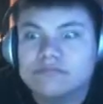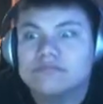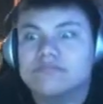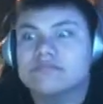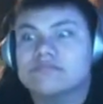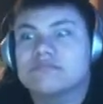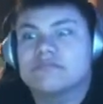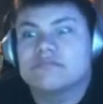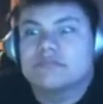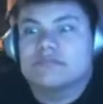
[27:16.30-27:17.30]

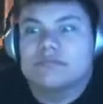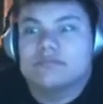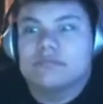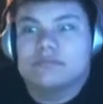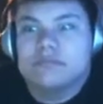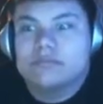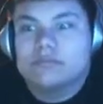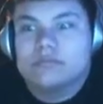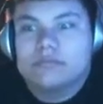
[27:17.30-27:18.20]
[no speech]